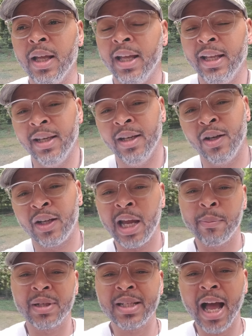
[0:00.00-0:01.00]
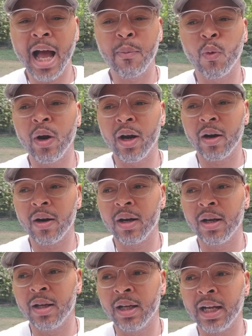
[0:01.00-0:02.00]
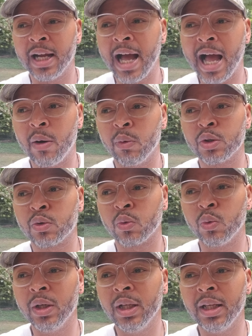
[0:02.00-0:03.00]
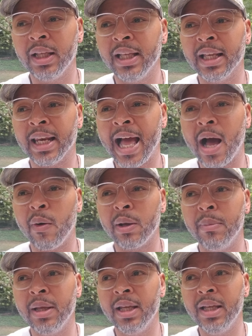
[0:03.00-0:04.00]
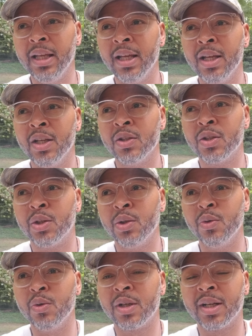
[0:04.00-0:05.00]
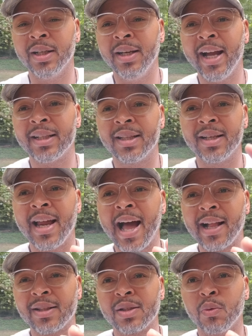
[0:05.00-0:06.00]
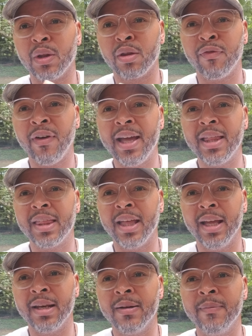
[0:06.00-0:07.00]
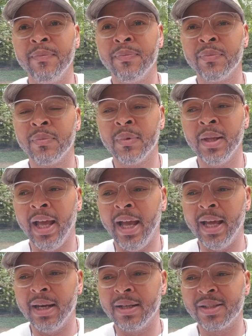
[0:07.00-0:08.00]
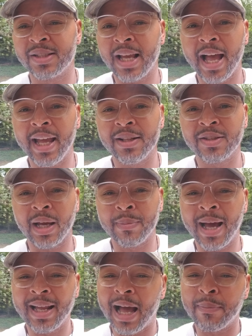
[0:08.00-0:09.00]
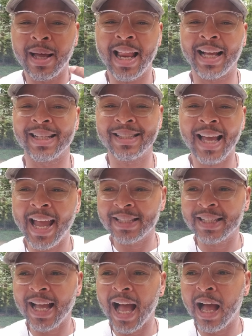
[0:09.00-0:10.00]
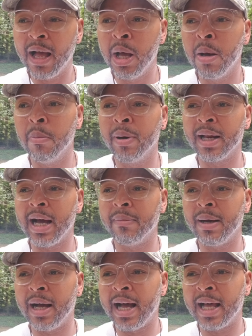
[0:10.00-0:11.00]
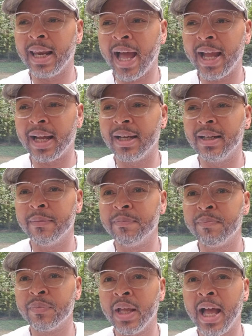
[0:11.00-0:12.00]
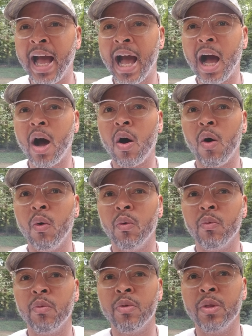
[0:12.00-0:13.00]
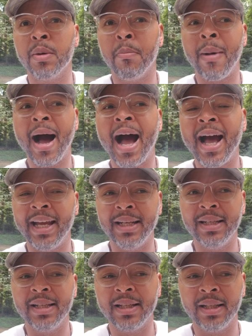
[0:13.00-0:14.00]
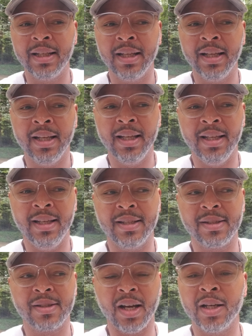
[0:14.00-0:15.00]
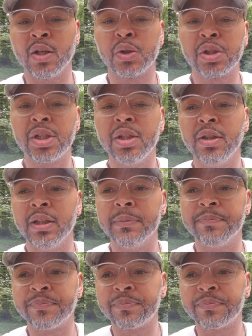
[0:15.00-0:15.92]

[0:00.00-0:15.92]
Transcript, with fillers: it, there came a time where God was really allowing me to connect the dots with faith and and science. I'm not I'm not like a science guy, but I, I like how the mind is understood